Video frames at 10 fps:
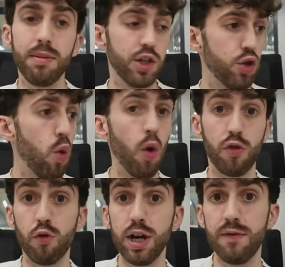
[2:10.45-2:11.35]
maybe 2 or
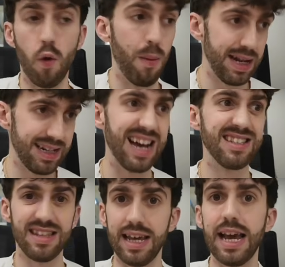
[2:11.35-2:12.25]
3 formats
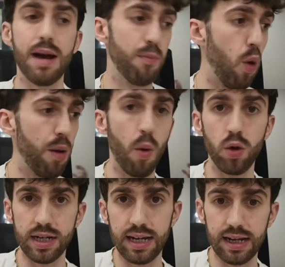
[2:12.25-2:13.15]
as they get more and
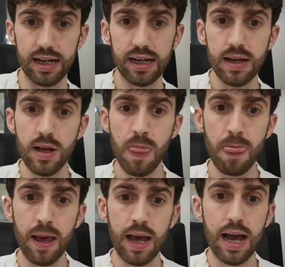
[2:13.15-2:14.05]
more data,